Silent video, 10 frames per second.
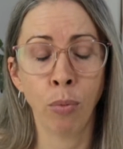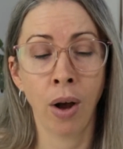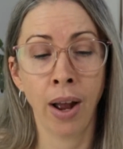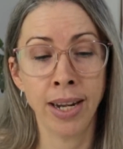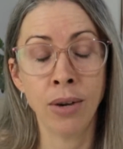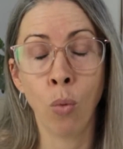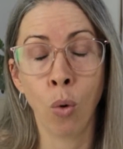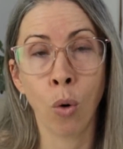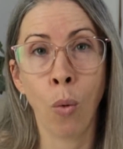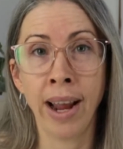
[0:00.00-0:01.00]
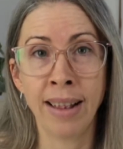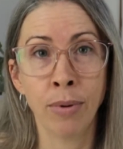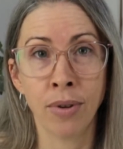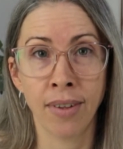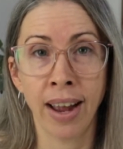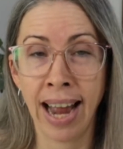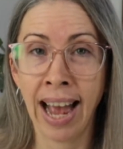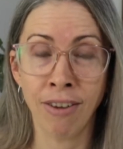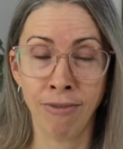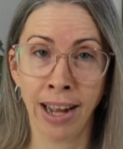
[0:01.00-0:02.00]
didn't walk away is because I'd
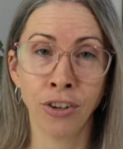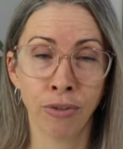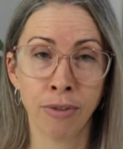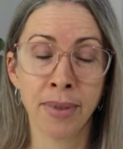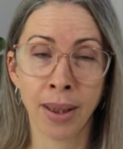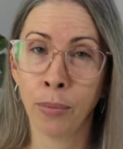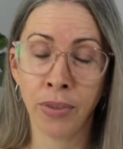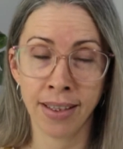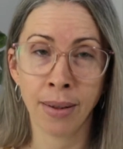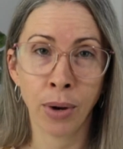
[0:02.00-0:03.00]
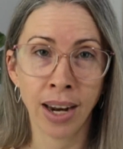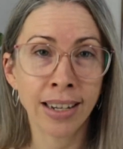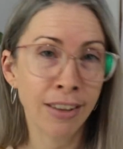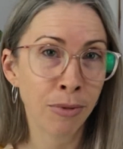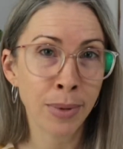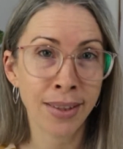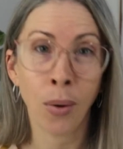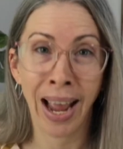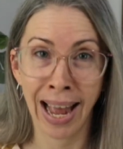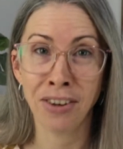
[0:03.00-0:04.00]
had a voucher from someone had given me, so
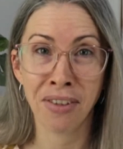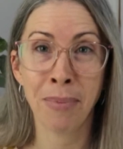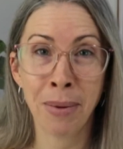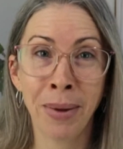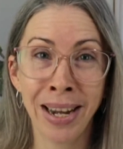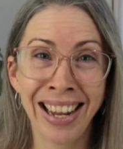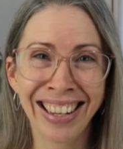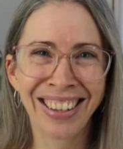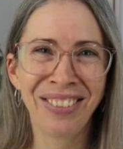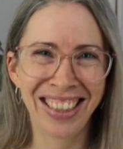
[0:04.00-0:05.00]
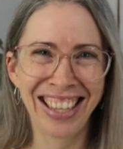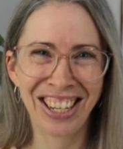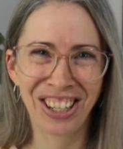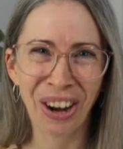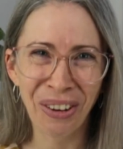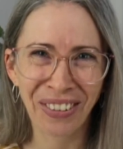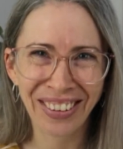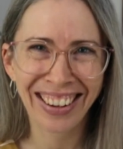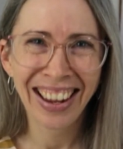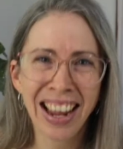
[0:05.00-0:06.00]
I had to spend money with this
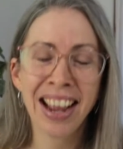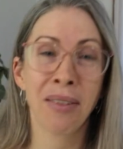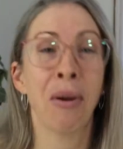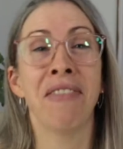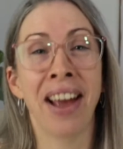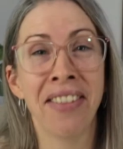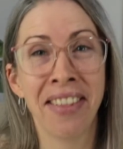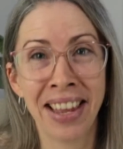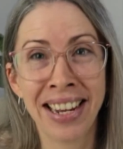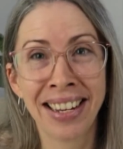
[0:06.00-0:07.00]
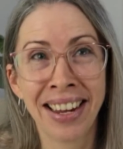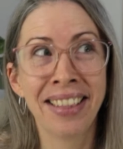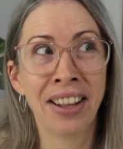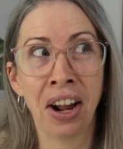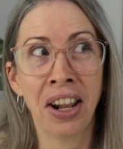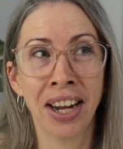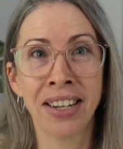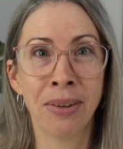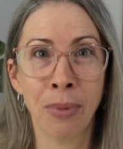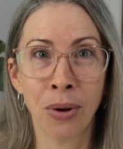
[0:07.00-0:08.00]
shop. So I found the thing that I
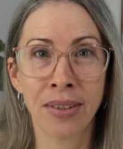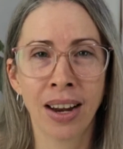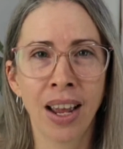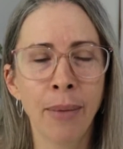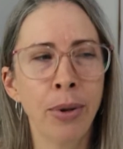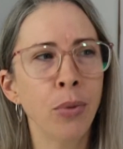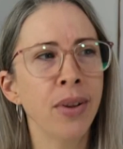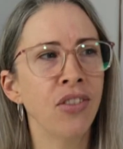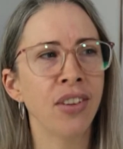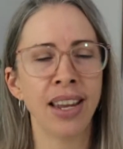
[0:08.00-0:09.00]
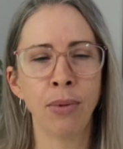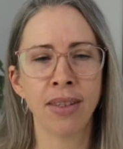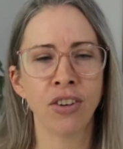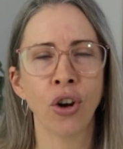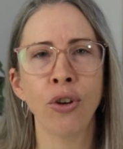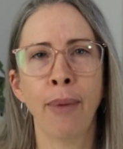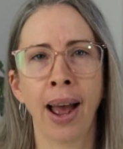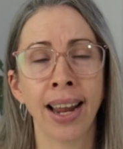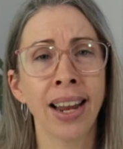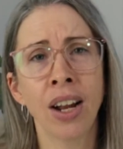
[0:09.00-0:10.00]
liked the most. But it was a tote
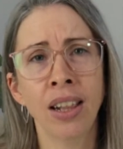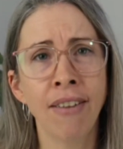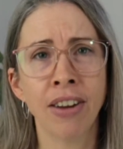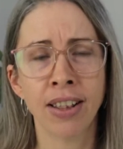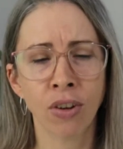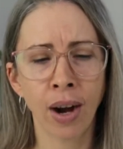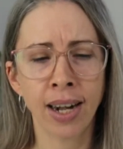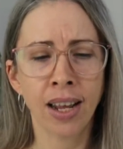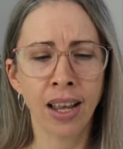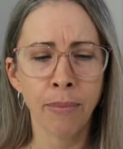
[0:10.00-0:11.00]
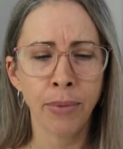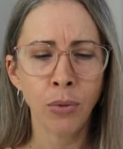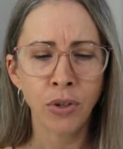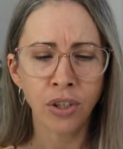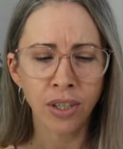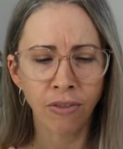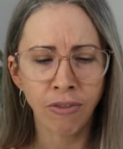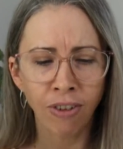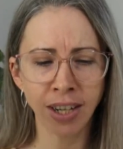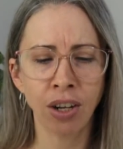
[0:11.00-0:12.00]
bag, and I love it, it's great. But it was just a
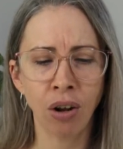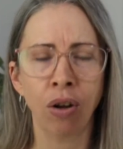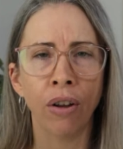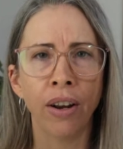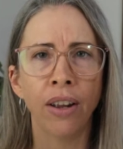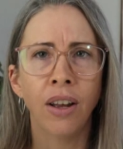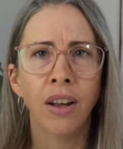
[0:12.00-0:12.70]
front-on